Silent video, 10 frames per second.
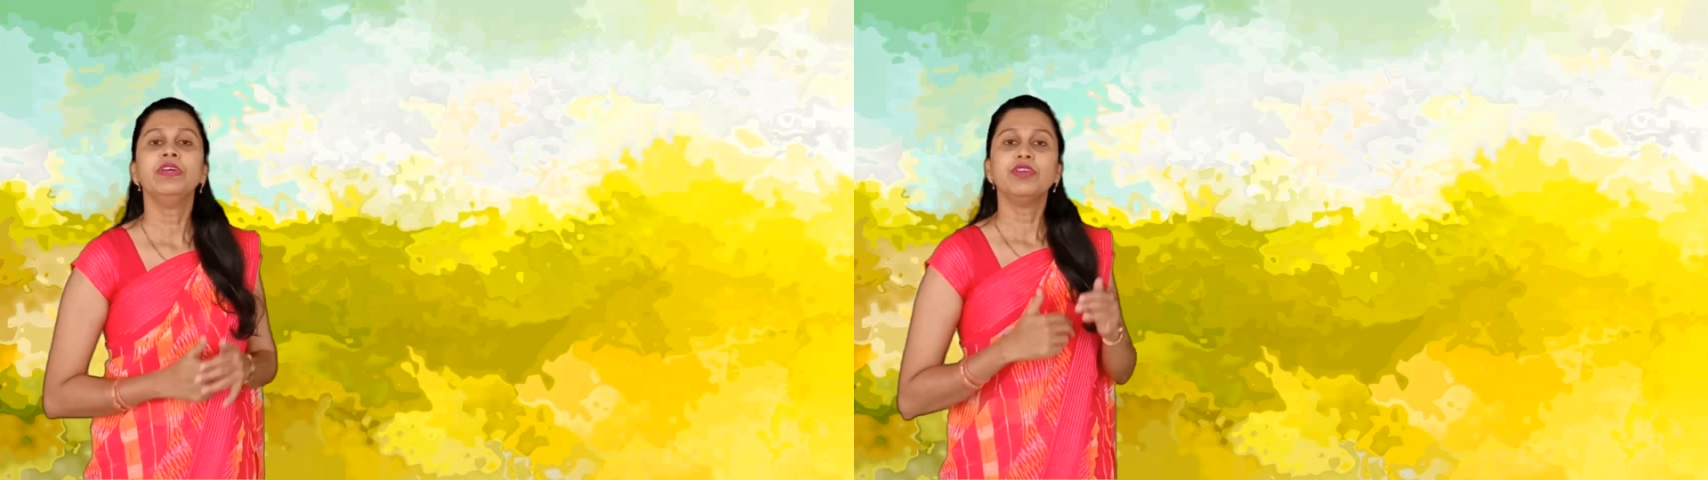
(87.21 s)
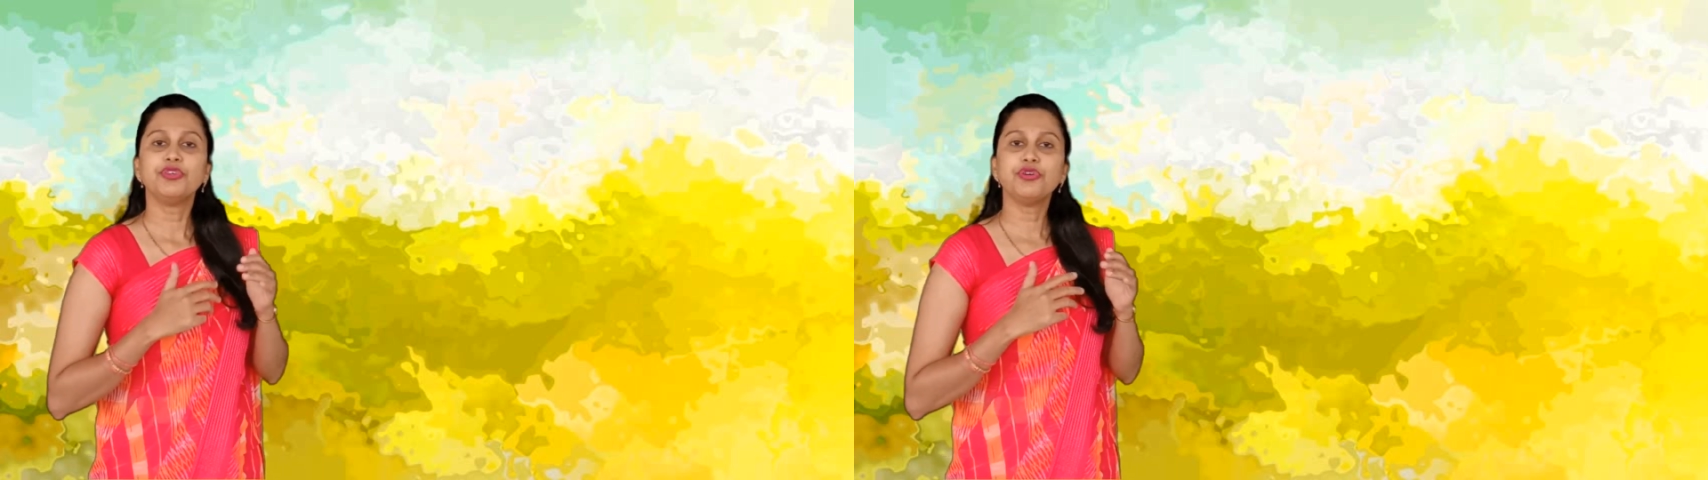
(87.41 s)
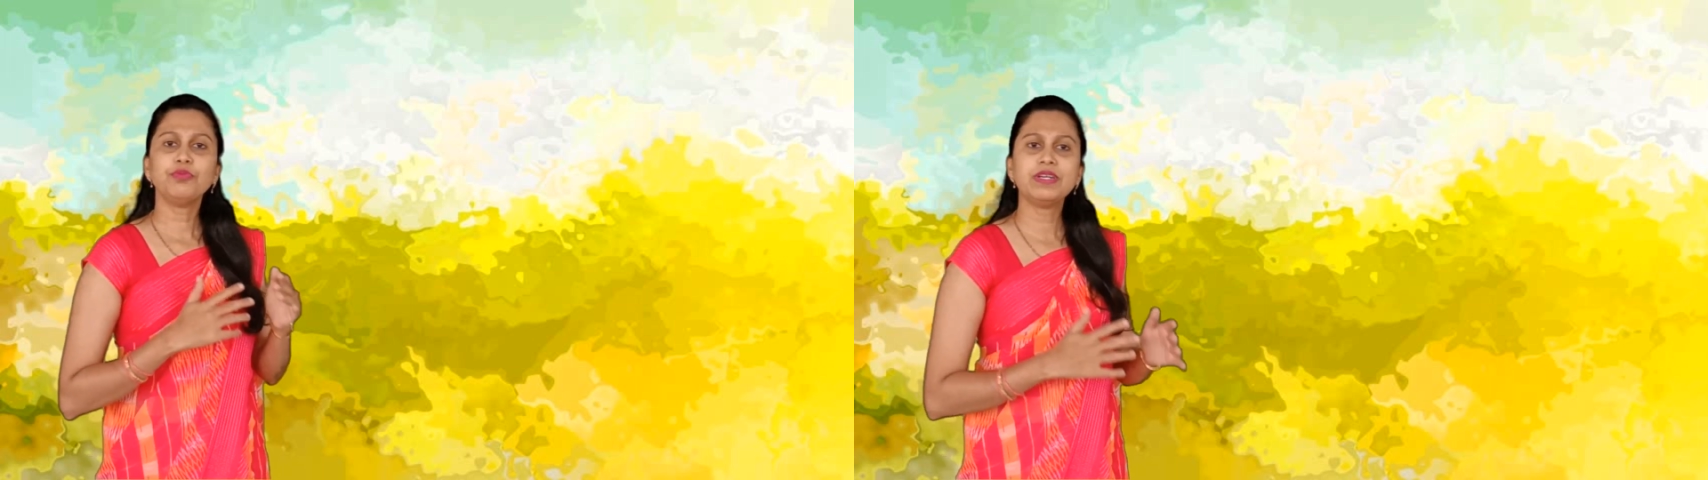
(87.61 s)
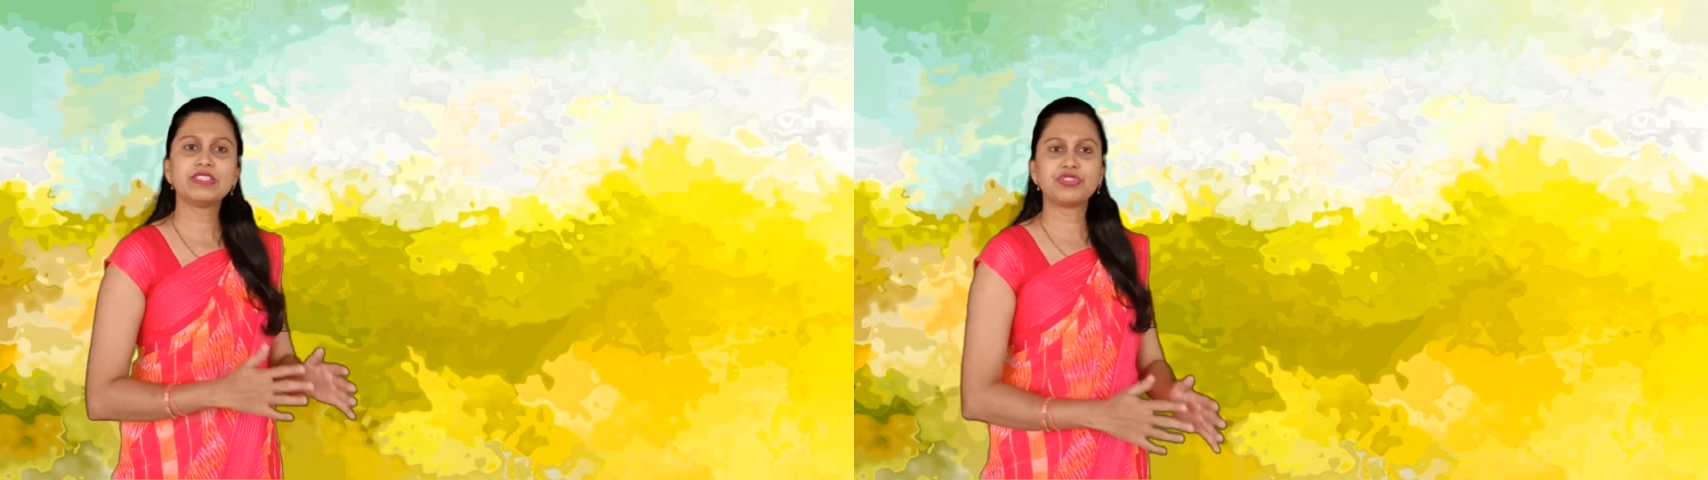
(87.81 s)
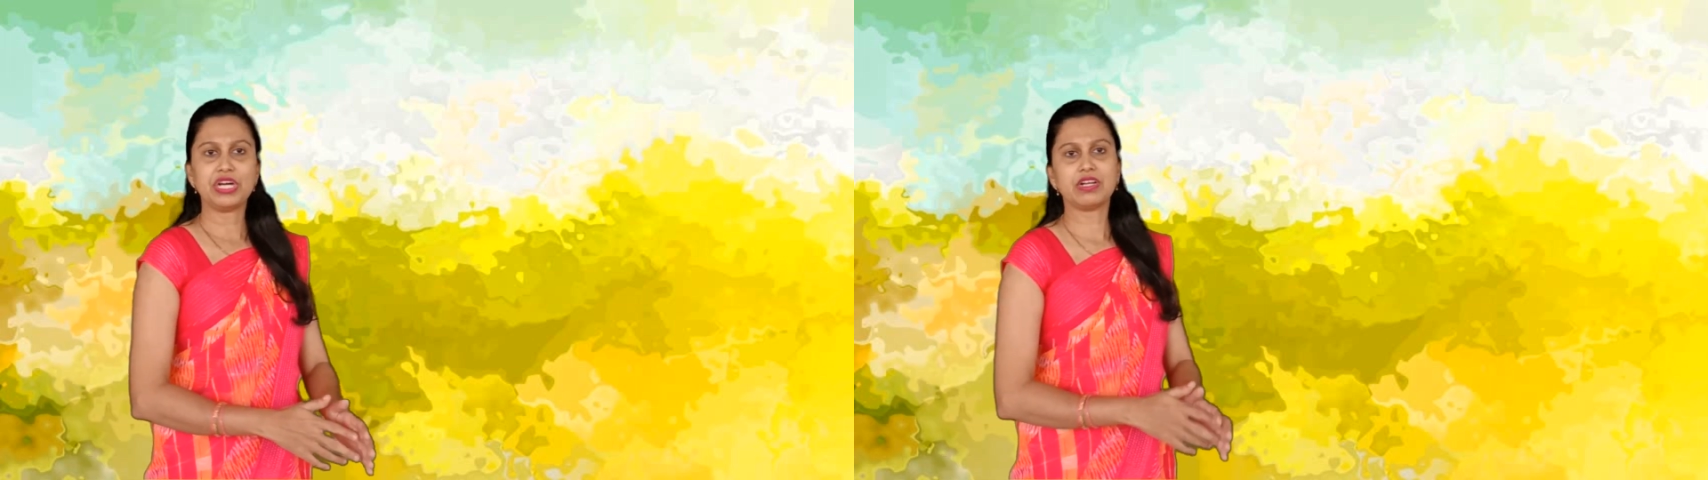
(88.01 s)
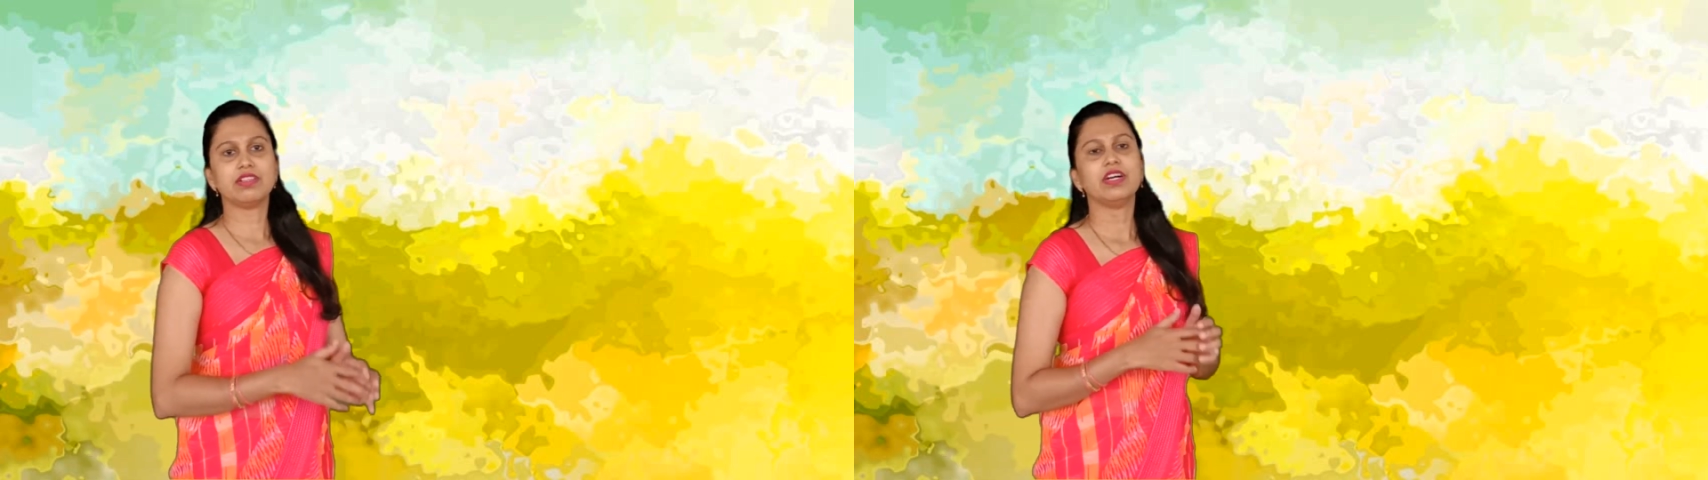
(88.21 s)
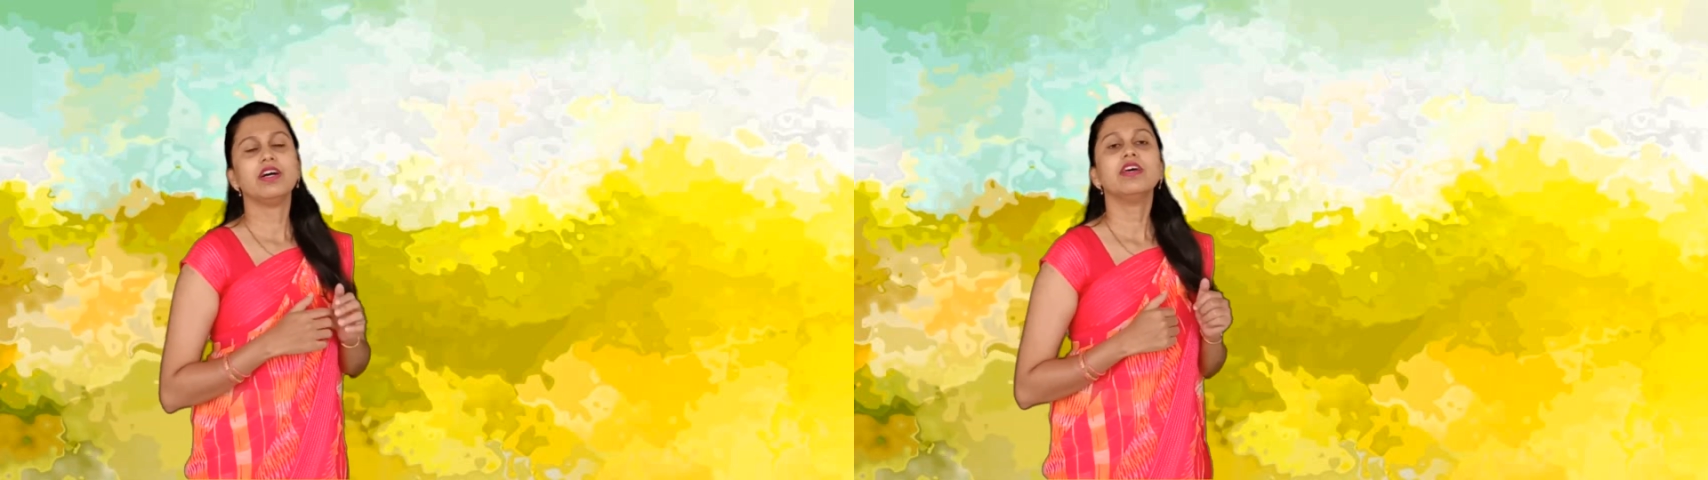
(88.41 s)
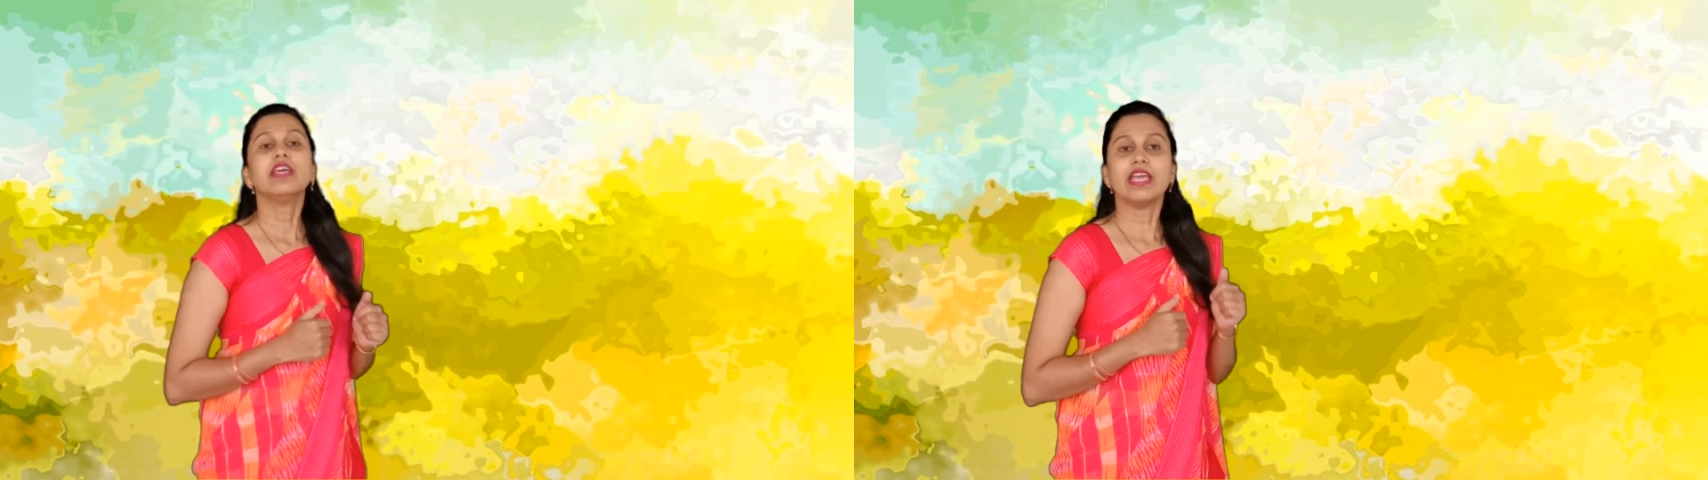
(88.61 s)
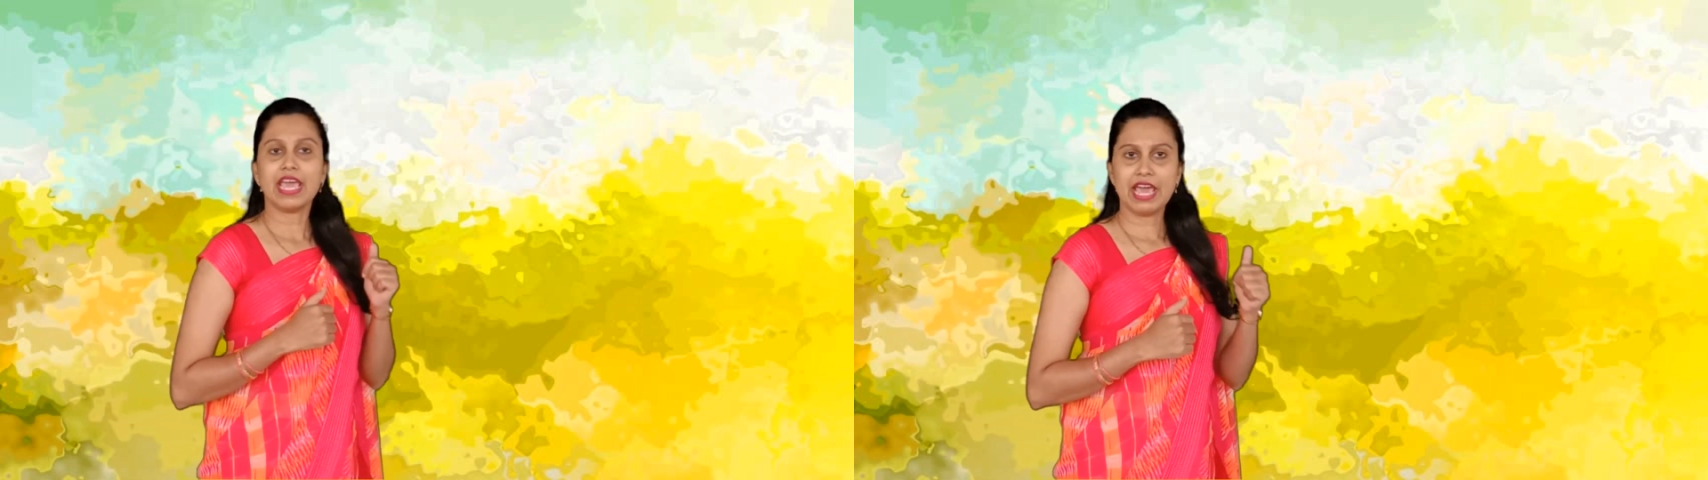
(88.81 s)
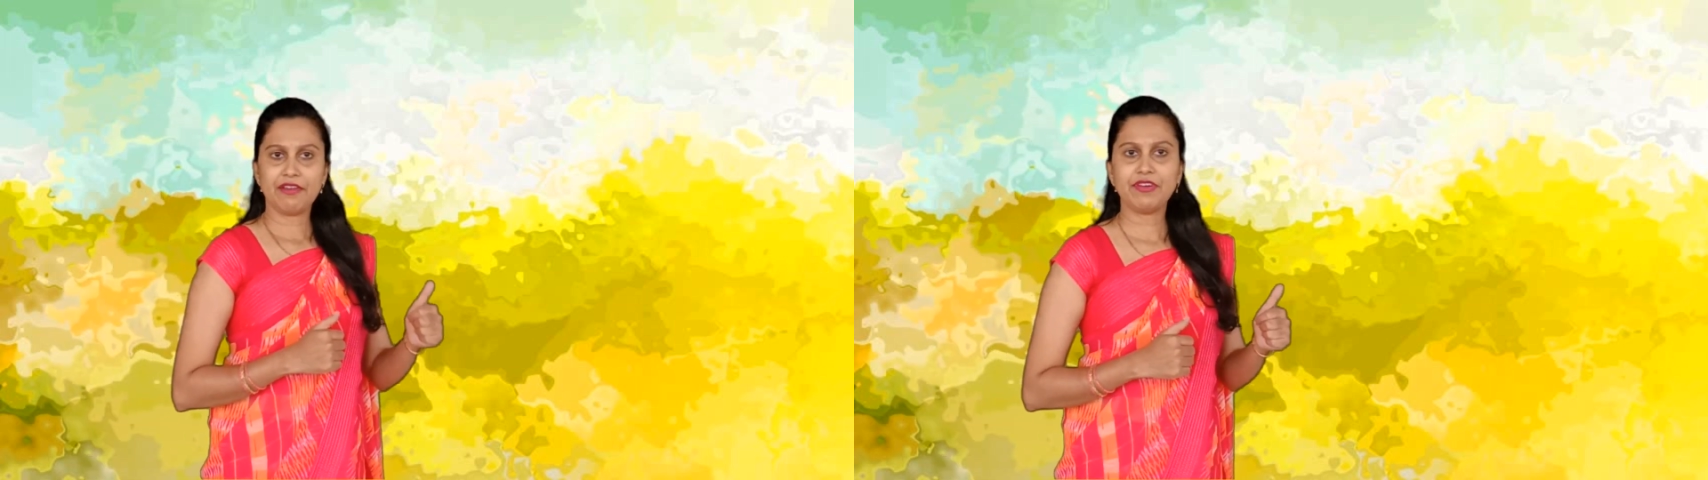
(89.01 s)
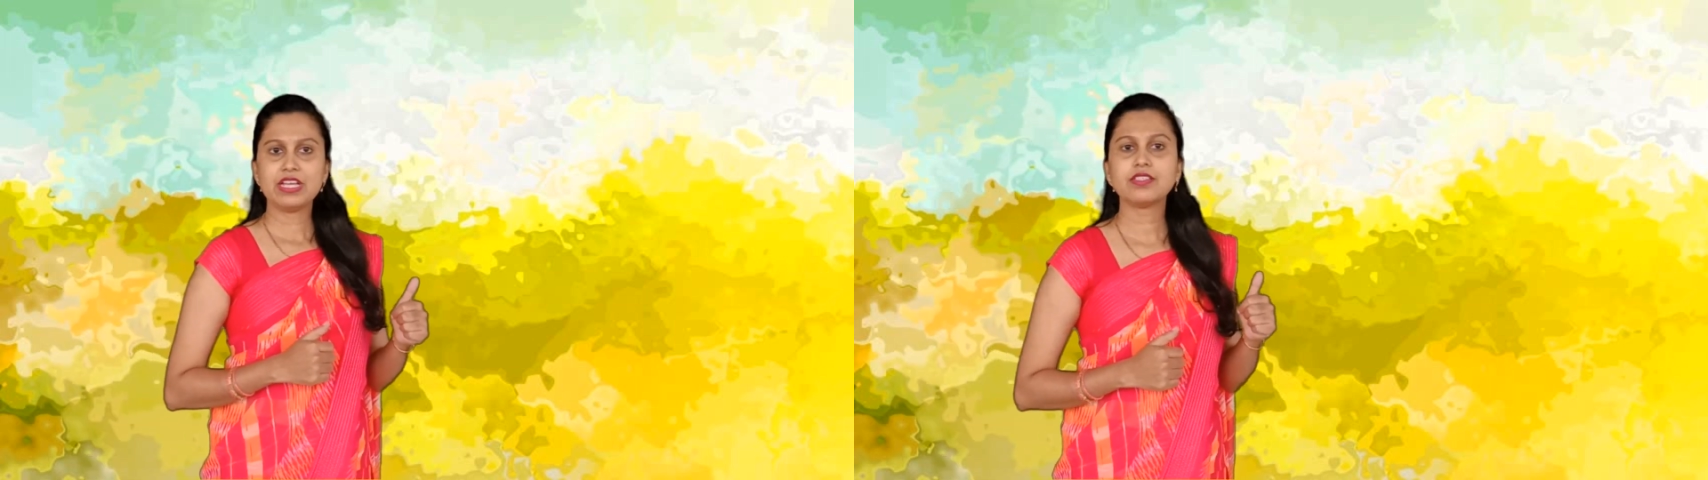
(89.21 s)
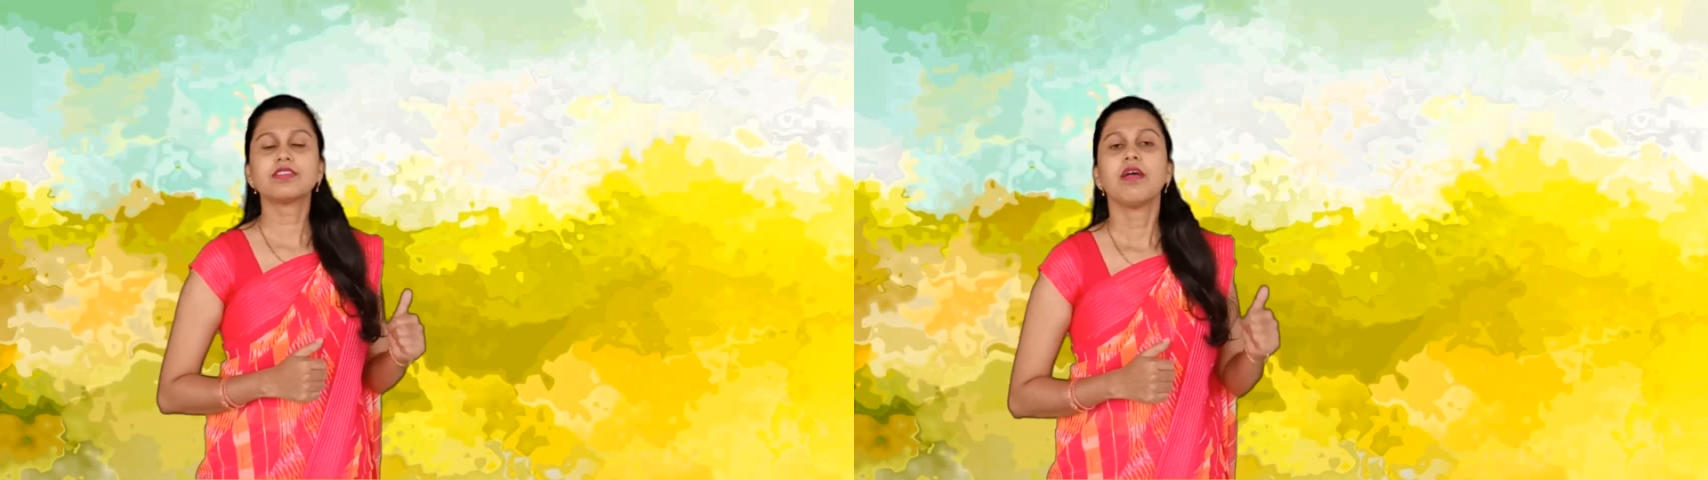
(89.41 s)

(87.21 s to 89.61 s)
you must check the airways,